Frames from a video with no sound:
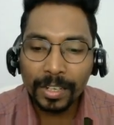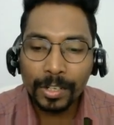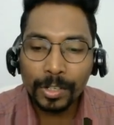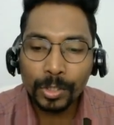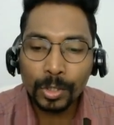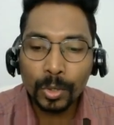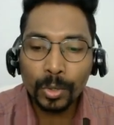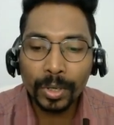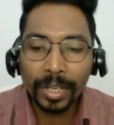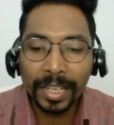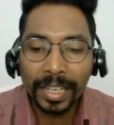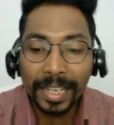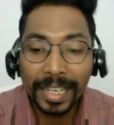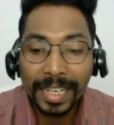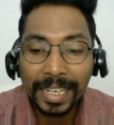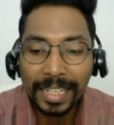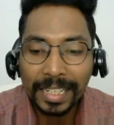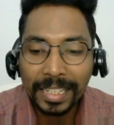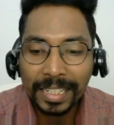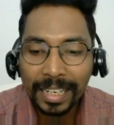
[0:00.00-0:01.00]
So
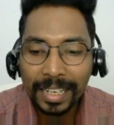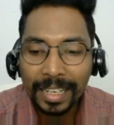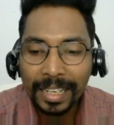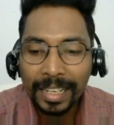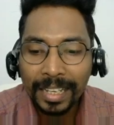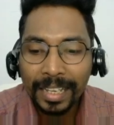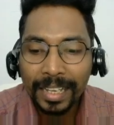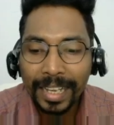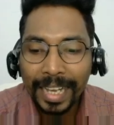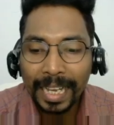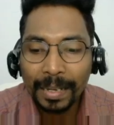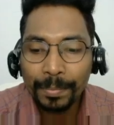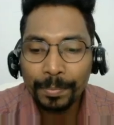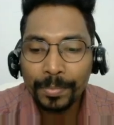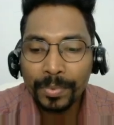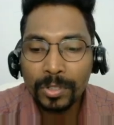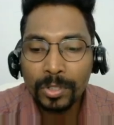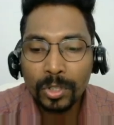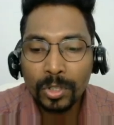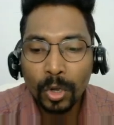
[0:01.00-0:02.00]
heat
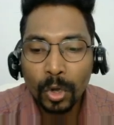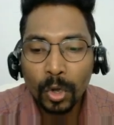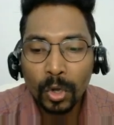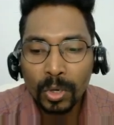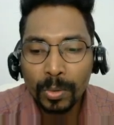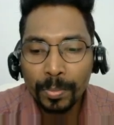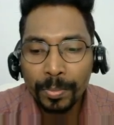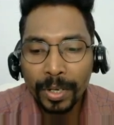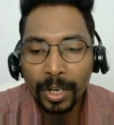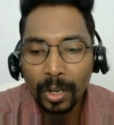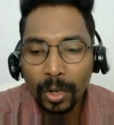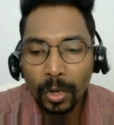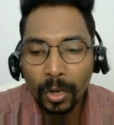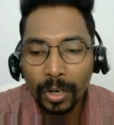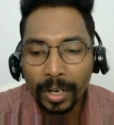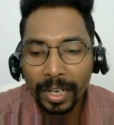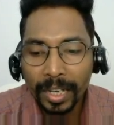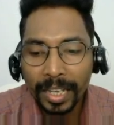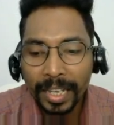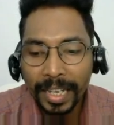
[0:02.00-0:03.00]
absorbed
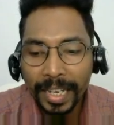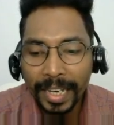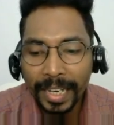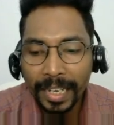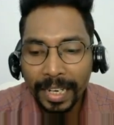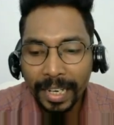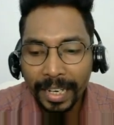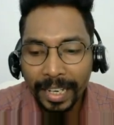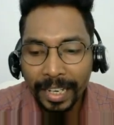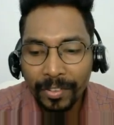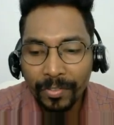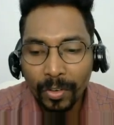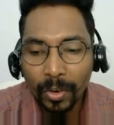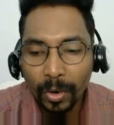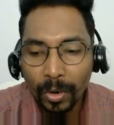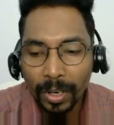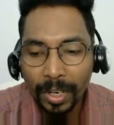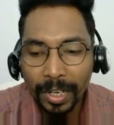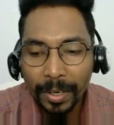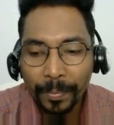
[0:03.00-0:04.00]
or heat
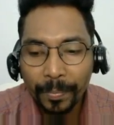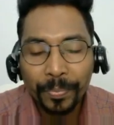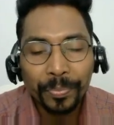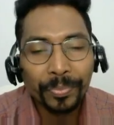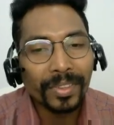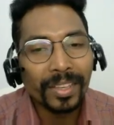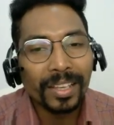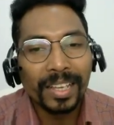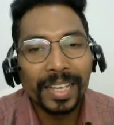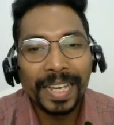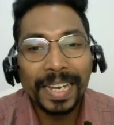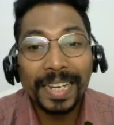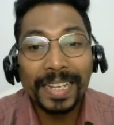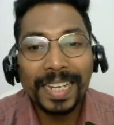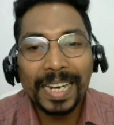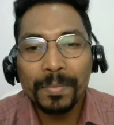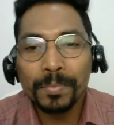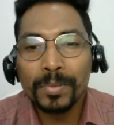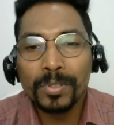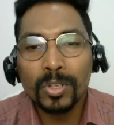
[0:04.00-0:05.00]
evolved.
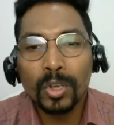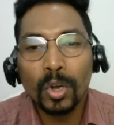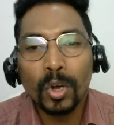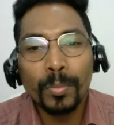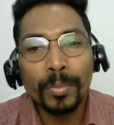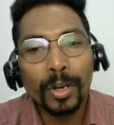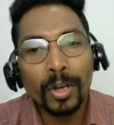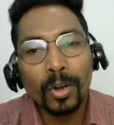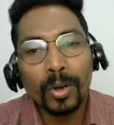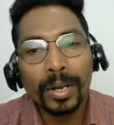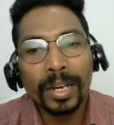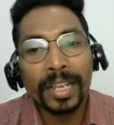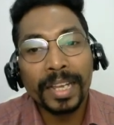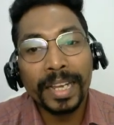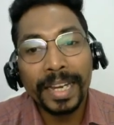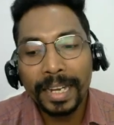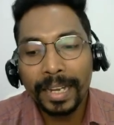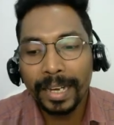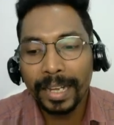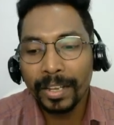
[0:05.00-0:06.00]
Heat absorbed or
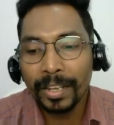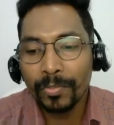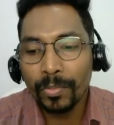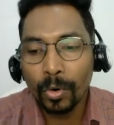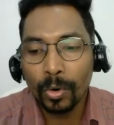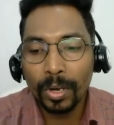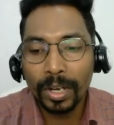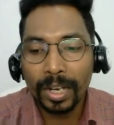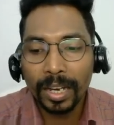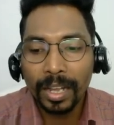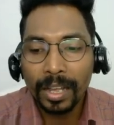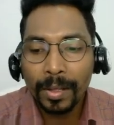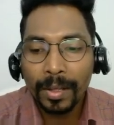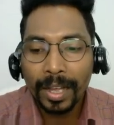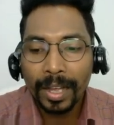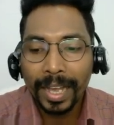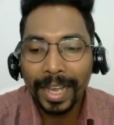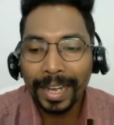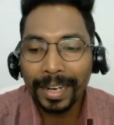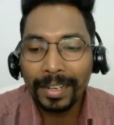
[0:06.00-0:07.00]
heat evolved,
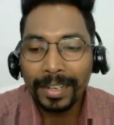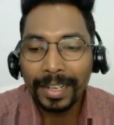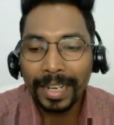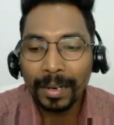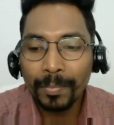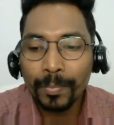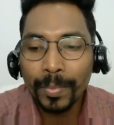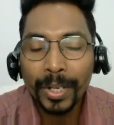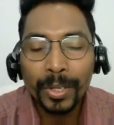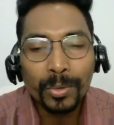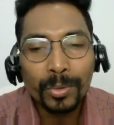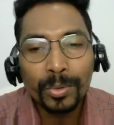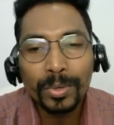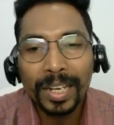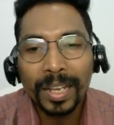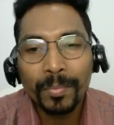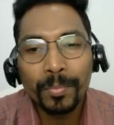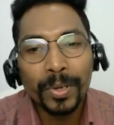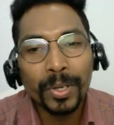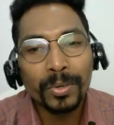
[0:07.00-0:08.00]
and W
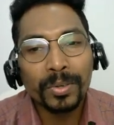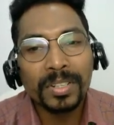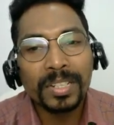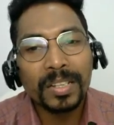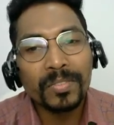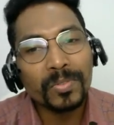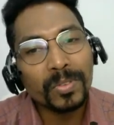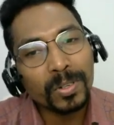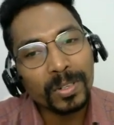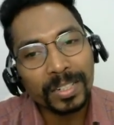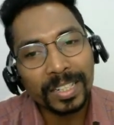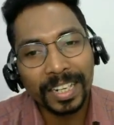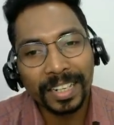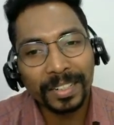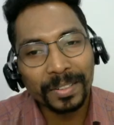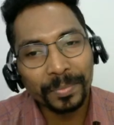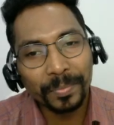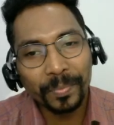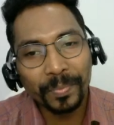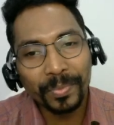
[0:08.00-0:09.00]
is the work
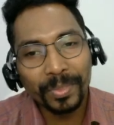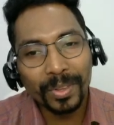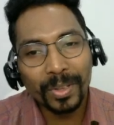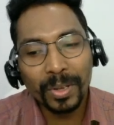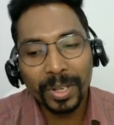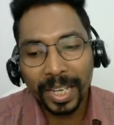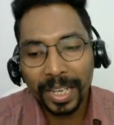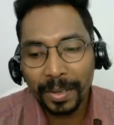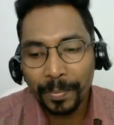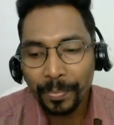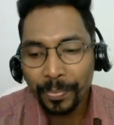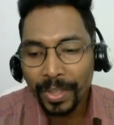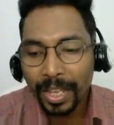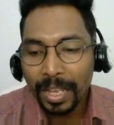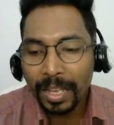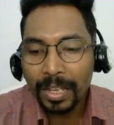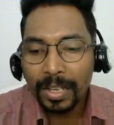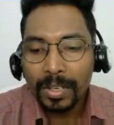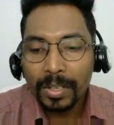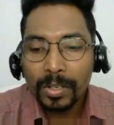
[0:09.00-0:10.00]
done. Okay,
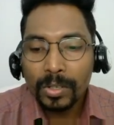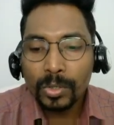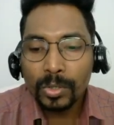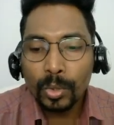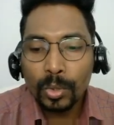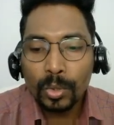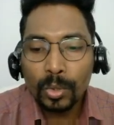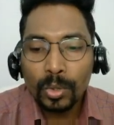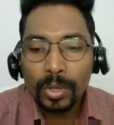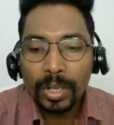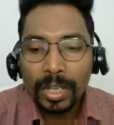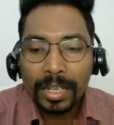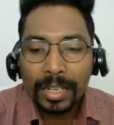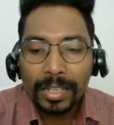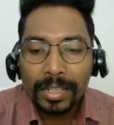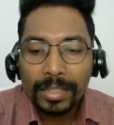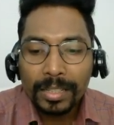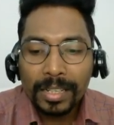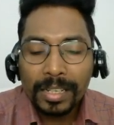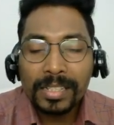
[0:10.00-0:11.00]
so
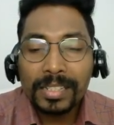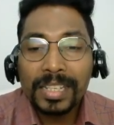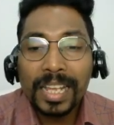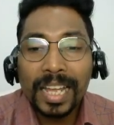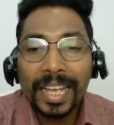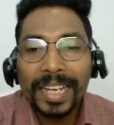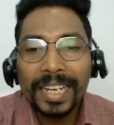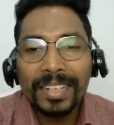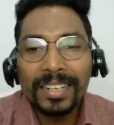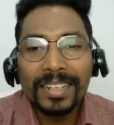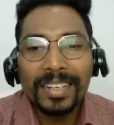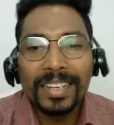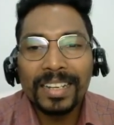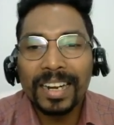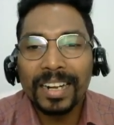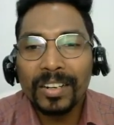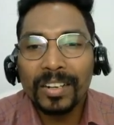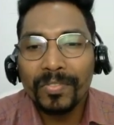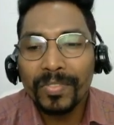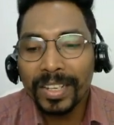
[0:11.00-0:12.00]
the sign
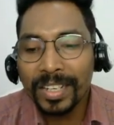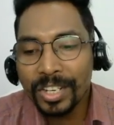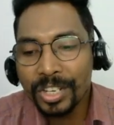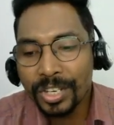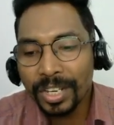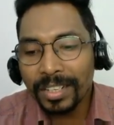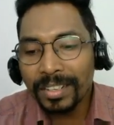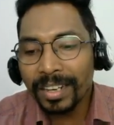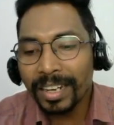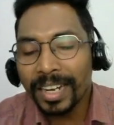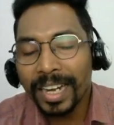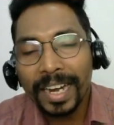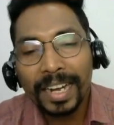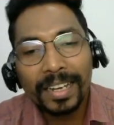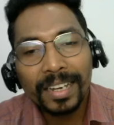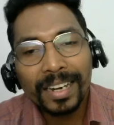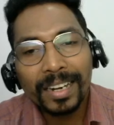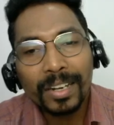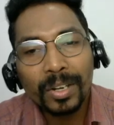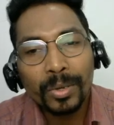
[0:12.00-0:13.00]
convention
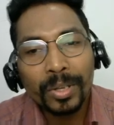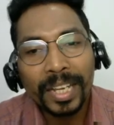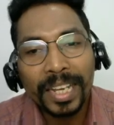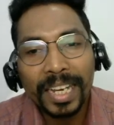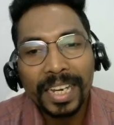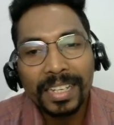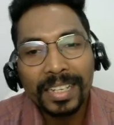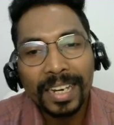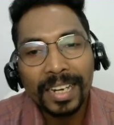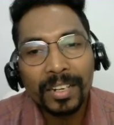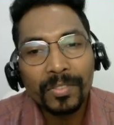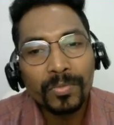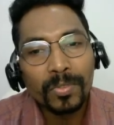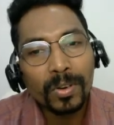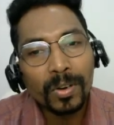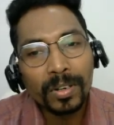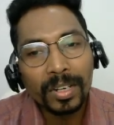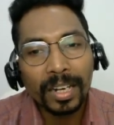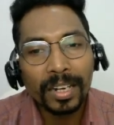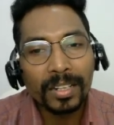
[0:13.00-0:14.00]
related to heat and
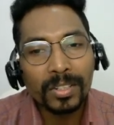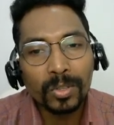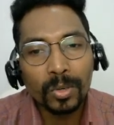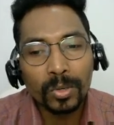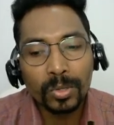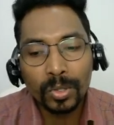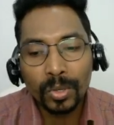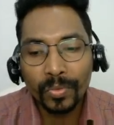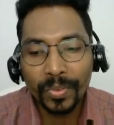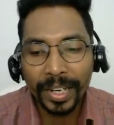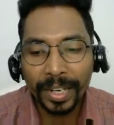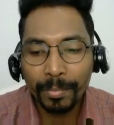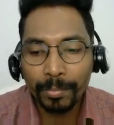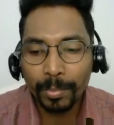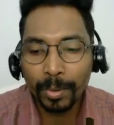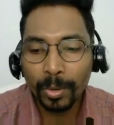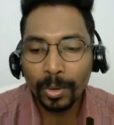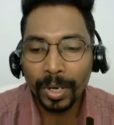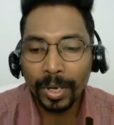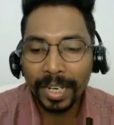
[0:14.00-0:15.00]
work done is also very
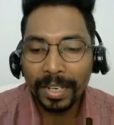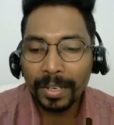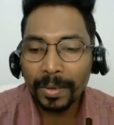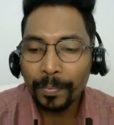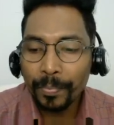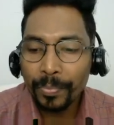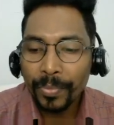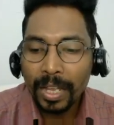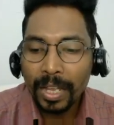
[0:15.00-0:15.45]
important.